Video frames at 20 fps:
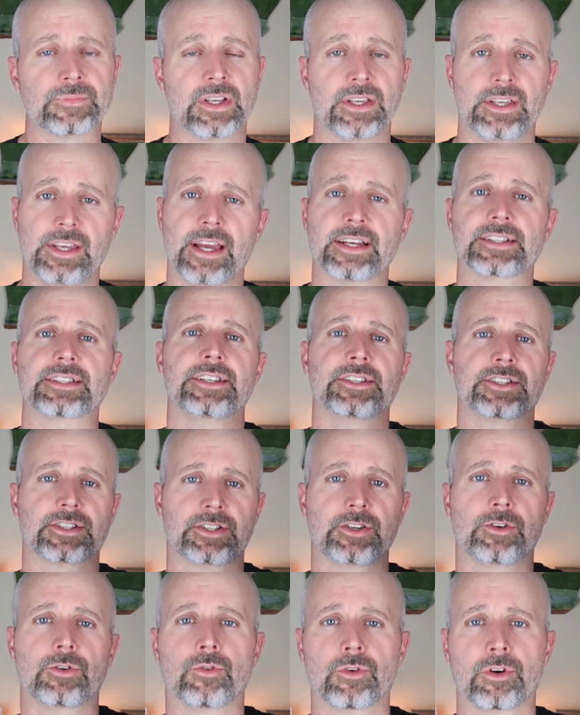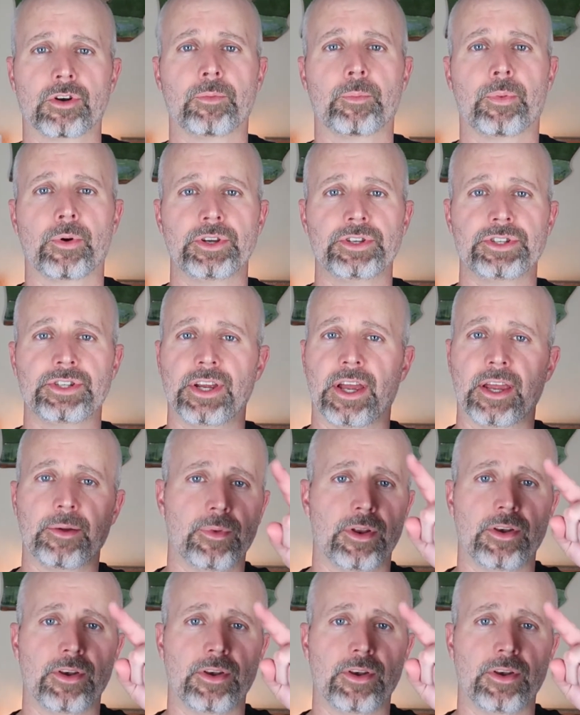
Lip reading: Yes, it's still going to depreciate,